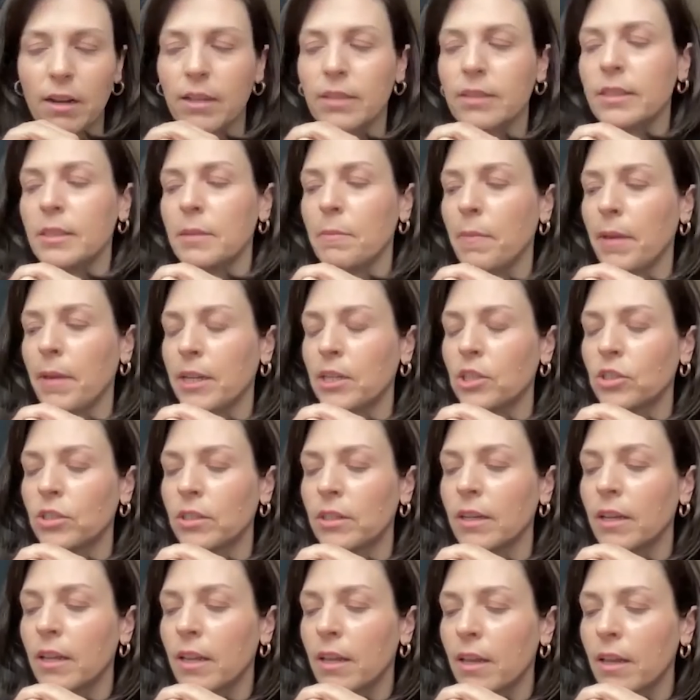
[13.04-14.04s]

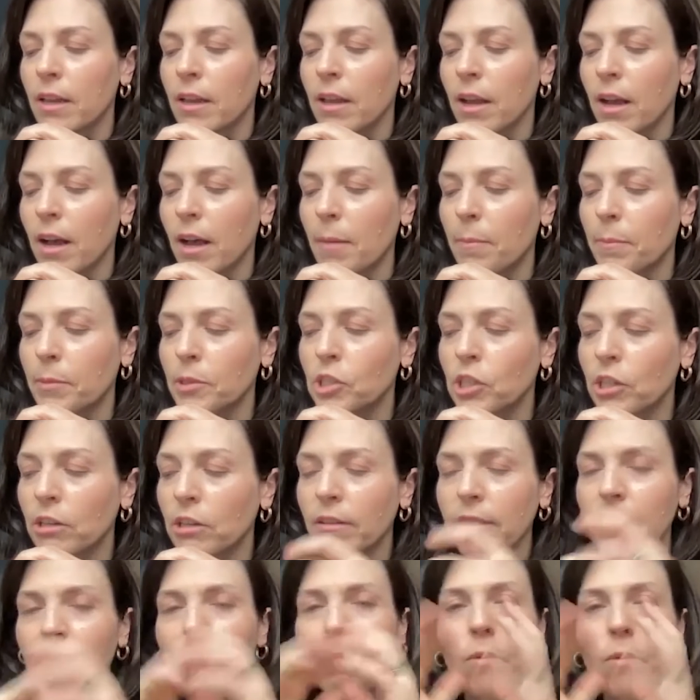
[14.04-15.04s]
constipation, uh,
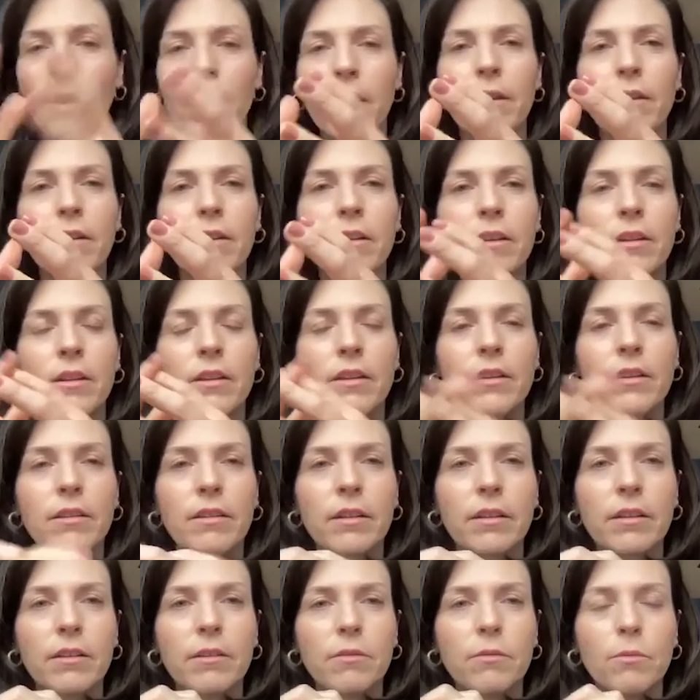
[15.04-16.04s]
particularly one
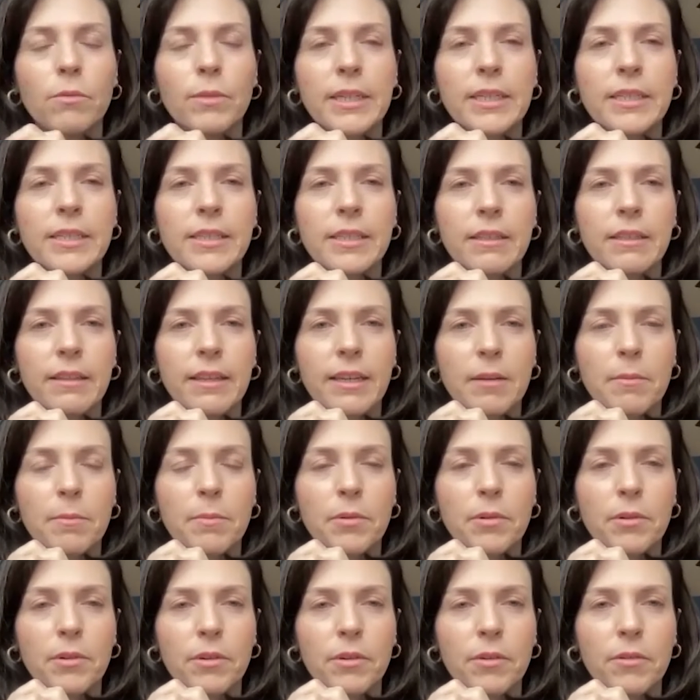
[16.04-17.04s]
recently
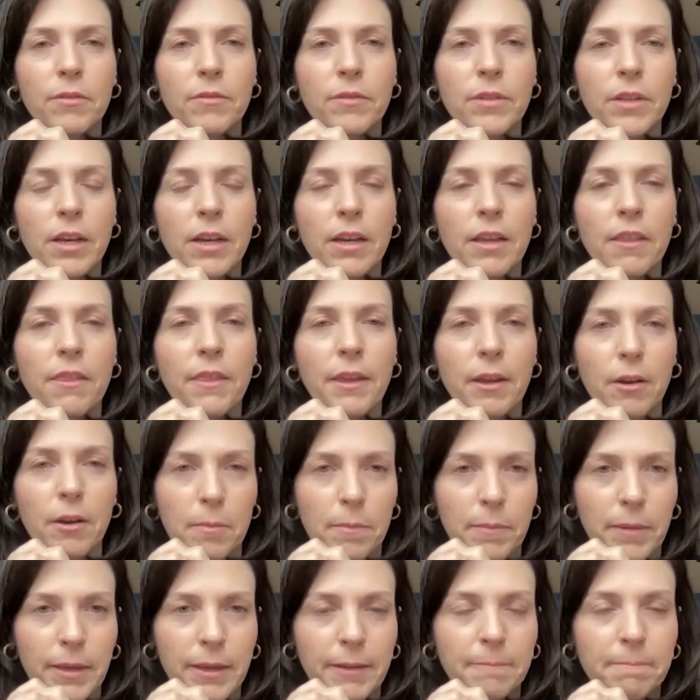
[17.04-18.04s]
approved uh,
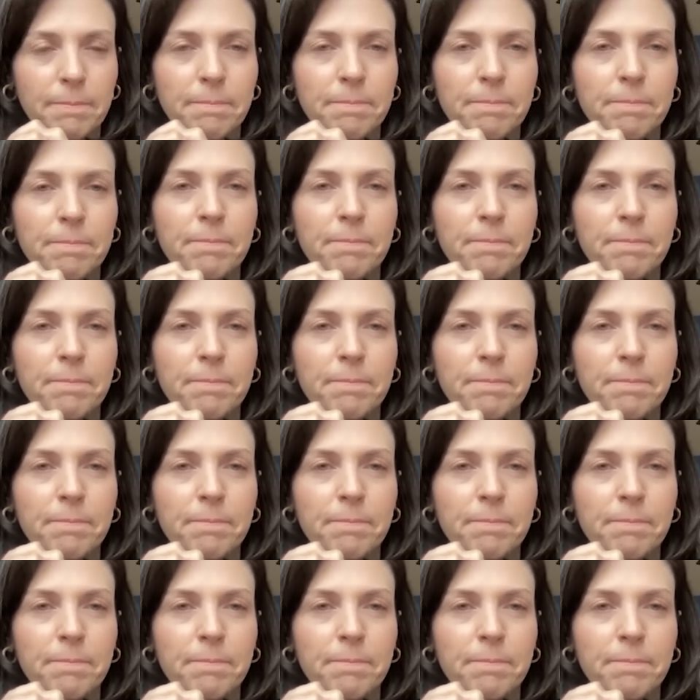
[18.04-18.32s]
therapy.